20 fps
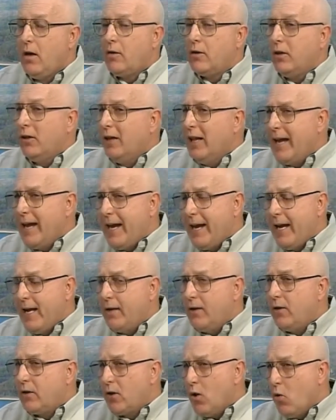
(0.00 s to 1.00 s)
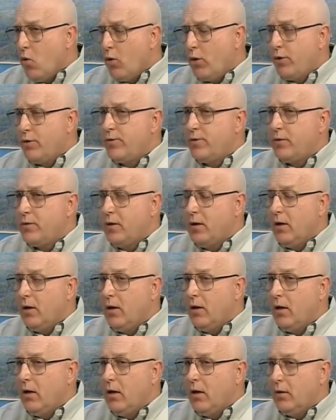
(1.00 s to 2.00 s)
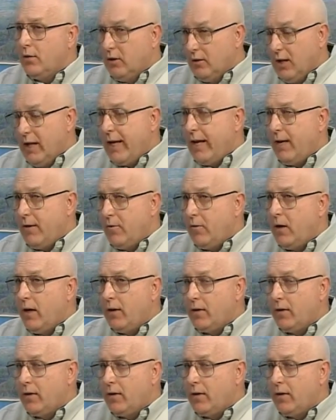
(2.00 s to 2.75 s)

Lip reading: land, the corners, the land around the